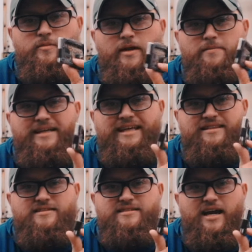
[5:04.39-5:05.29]
to be able to
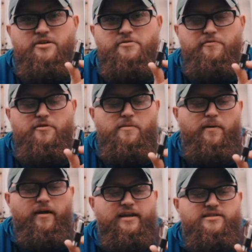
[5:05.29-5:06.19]
get this out of your front
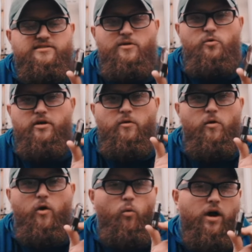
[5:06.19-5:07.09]
pocket as they would a,
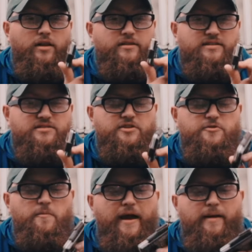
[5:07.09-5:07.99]
a wallet that's in
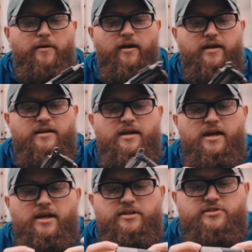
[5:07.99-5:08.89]
your back pocket.
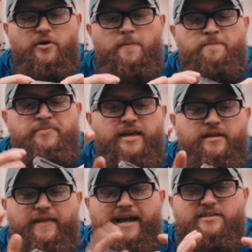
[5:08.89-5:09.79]
So
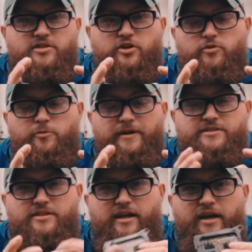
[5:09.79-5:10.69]
that is a good
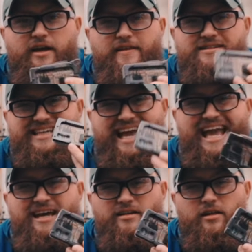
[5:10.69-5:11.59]
reason to carry this.
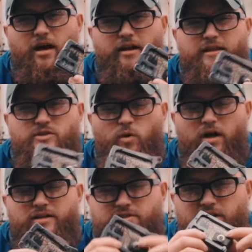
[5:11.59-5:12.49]
And a lot of these
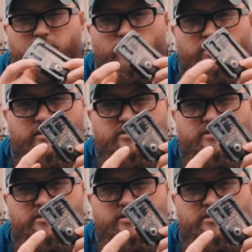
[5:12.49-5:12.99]
wallets, including